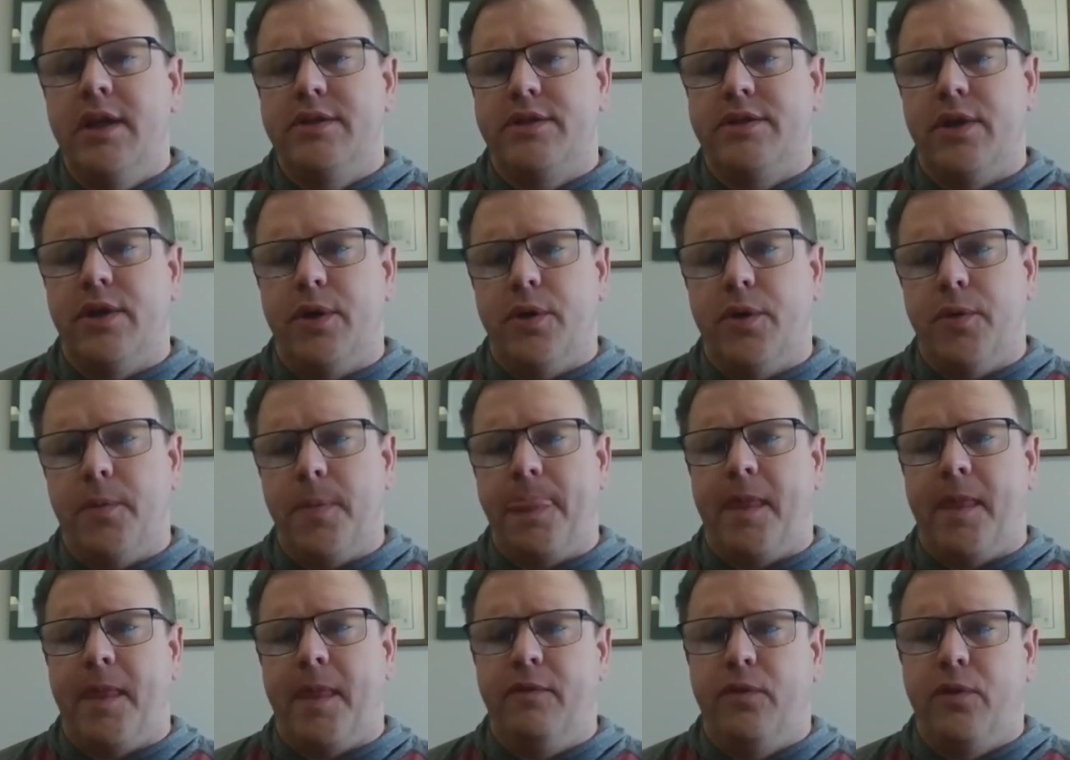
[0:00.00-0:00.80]

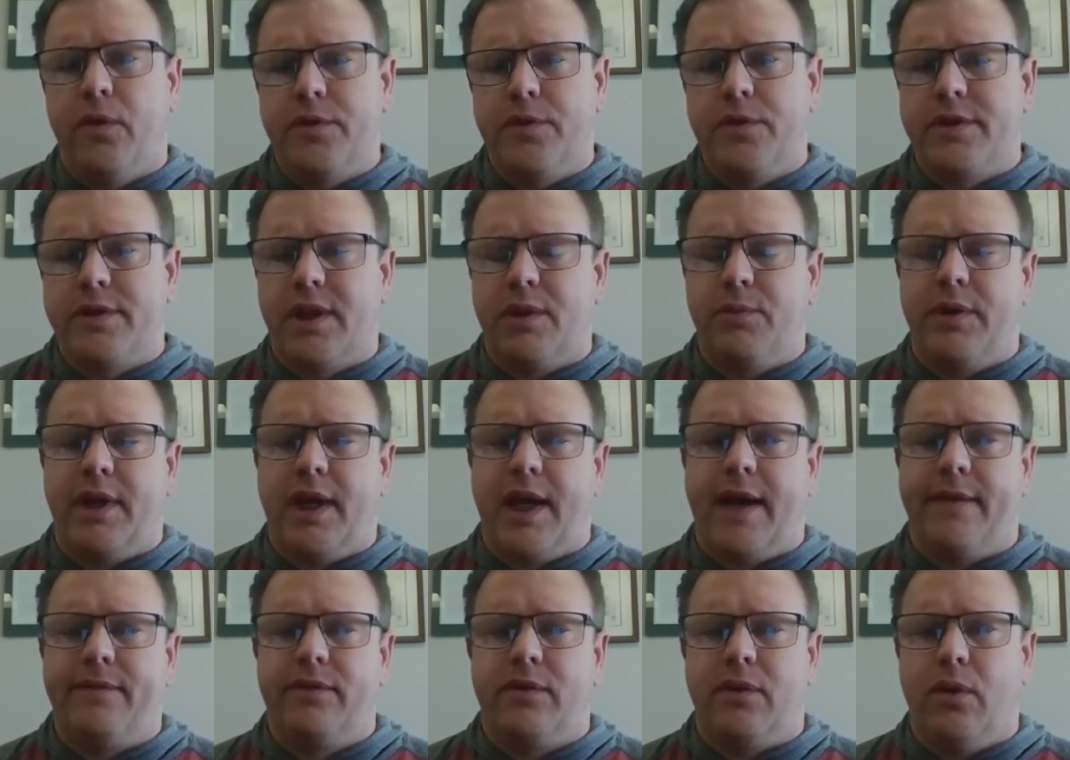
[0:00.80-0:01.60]
So unfortunately,
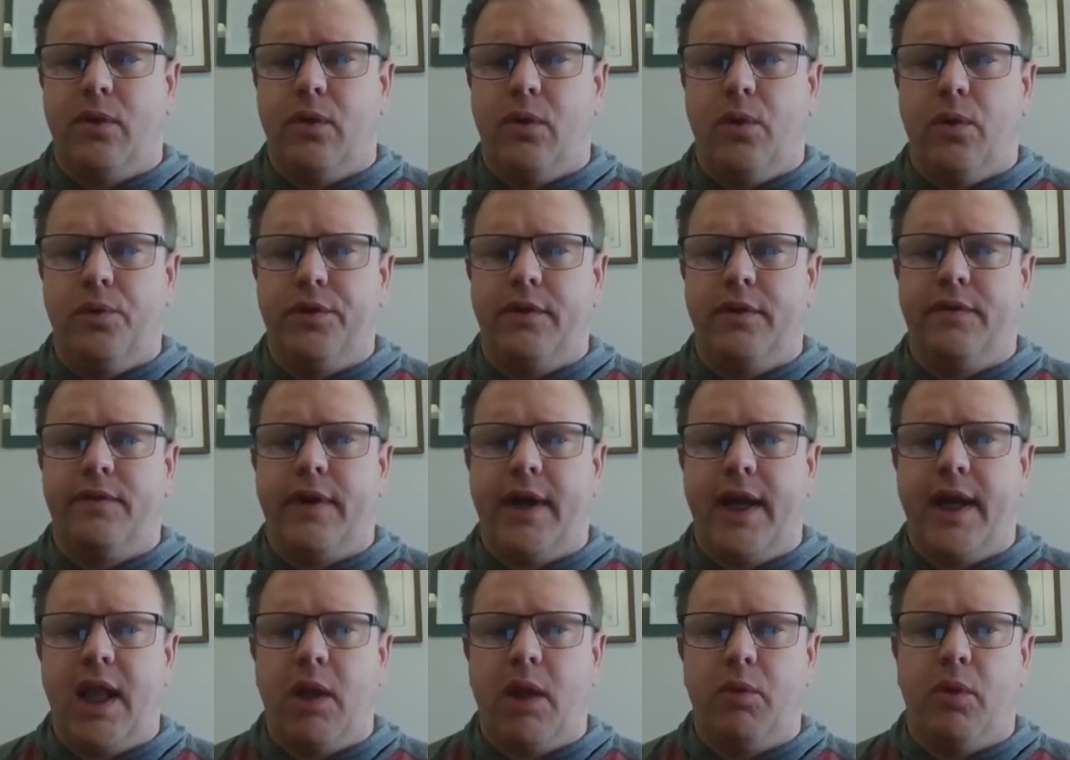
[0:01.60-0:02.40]
we have to hold the
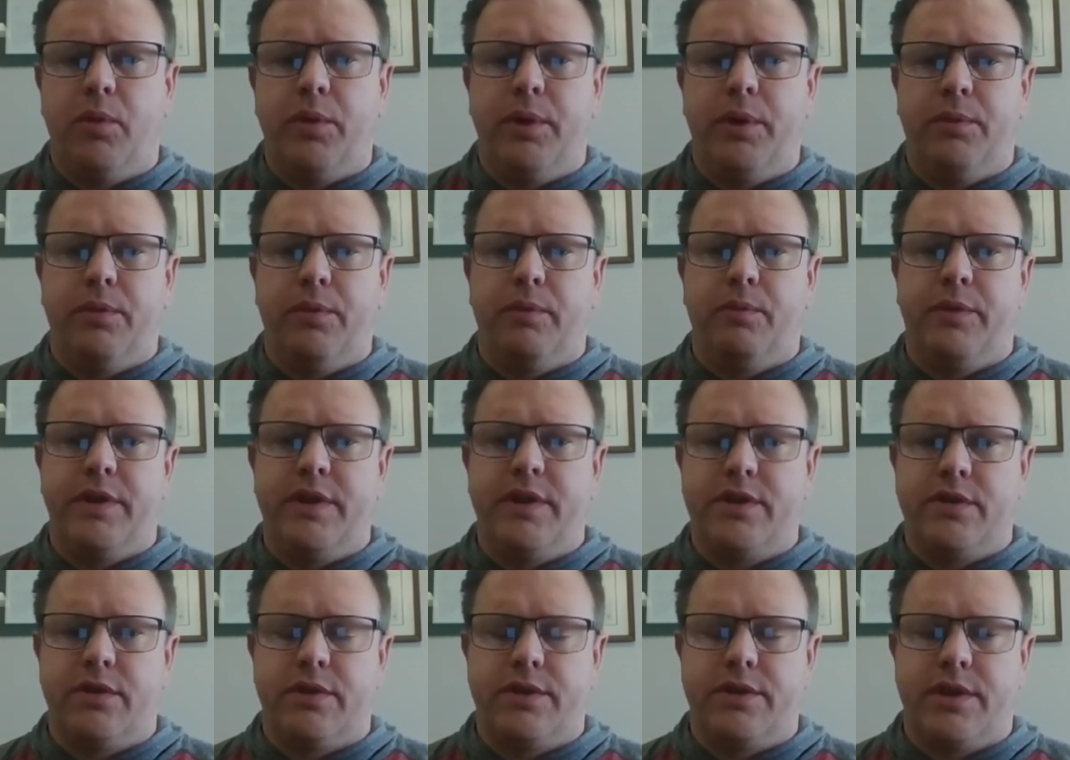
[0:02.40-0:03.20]
file while we
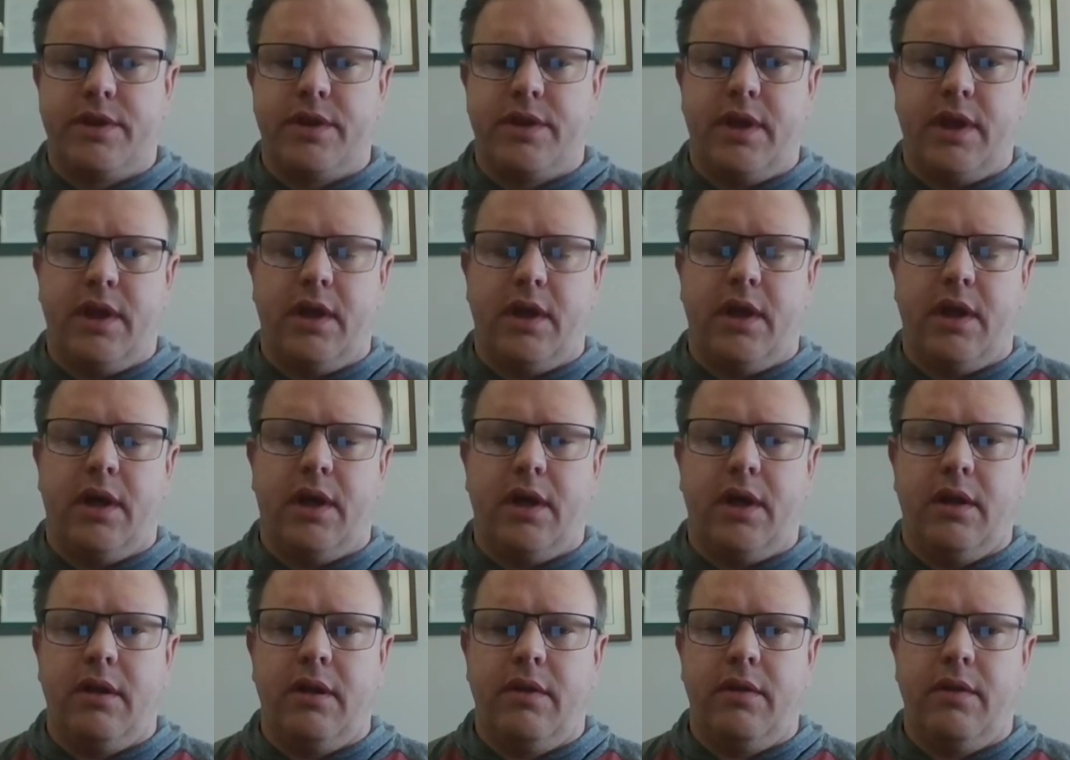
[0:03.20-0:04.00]
research
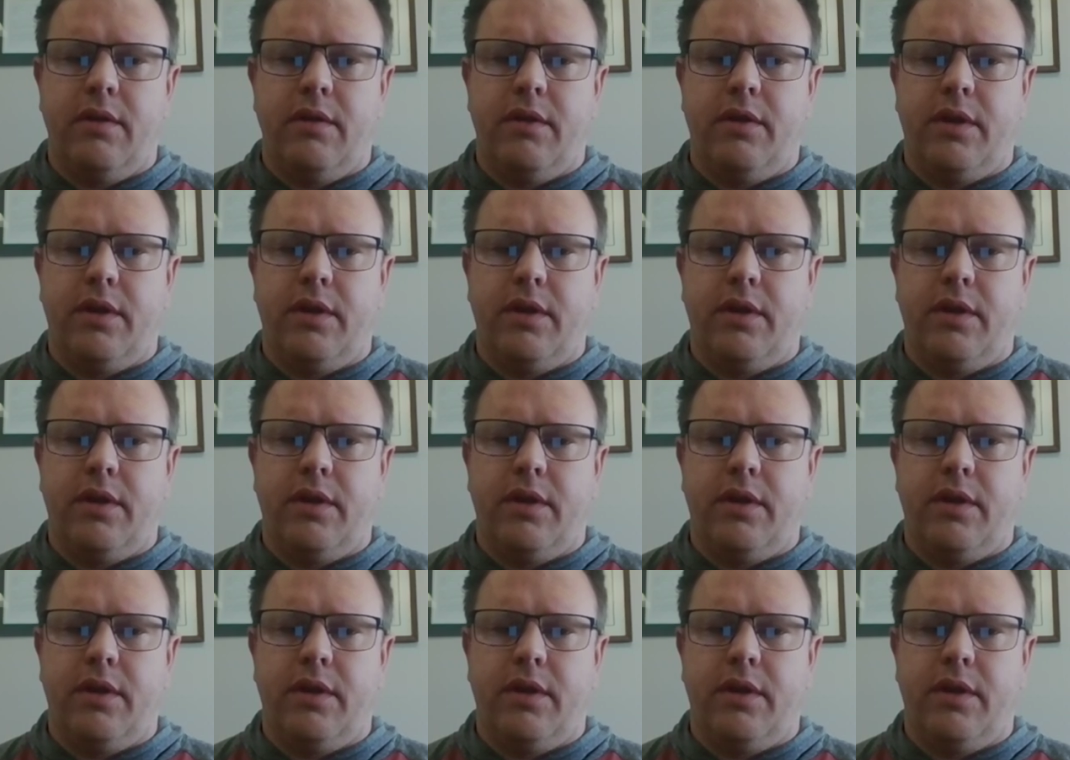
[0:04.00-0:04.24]
the